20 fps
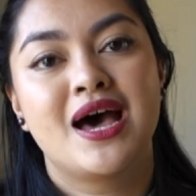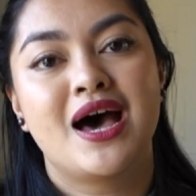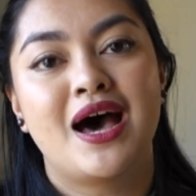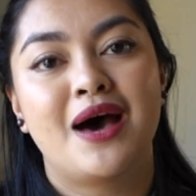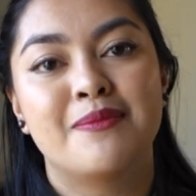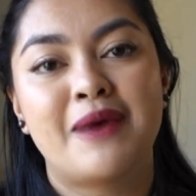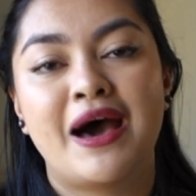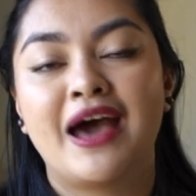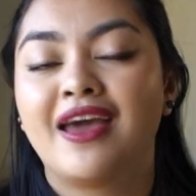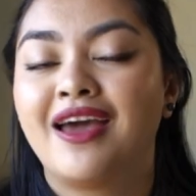
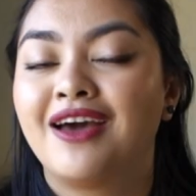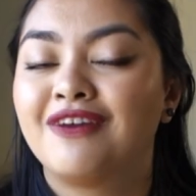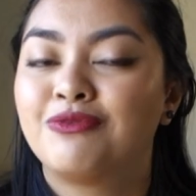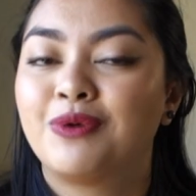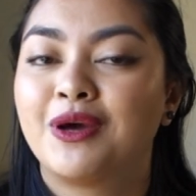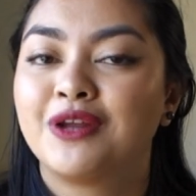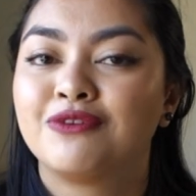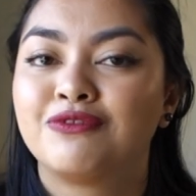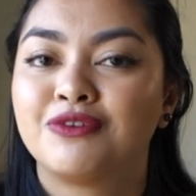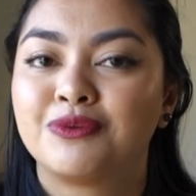I have
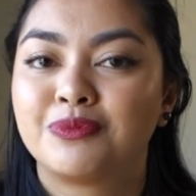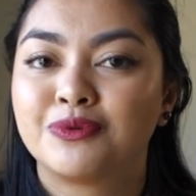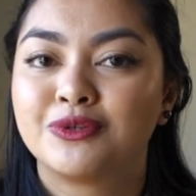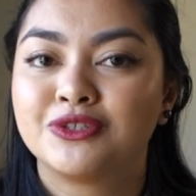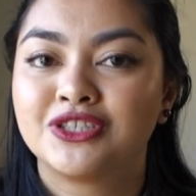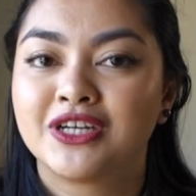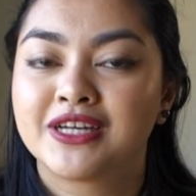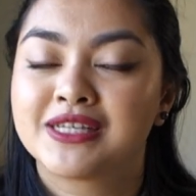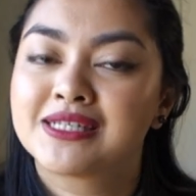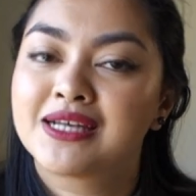one of her
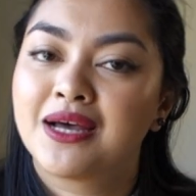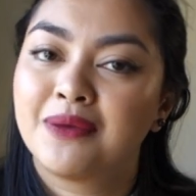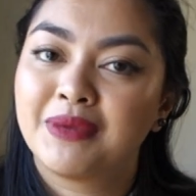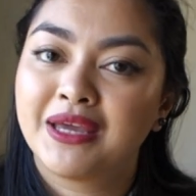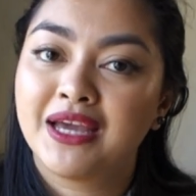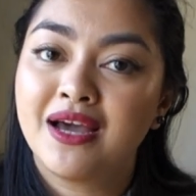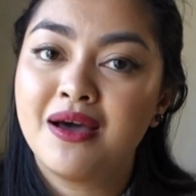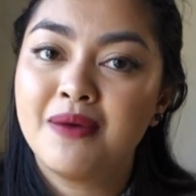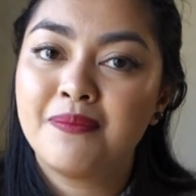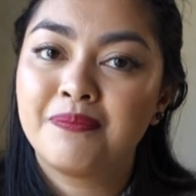projects coming
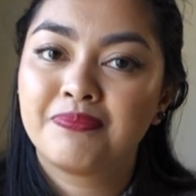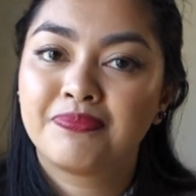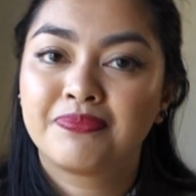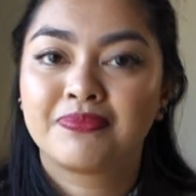up.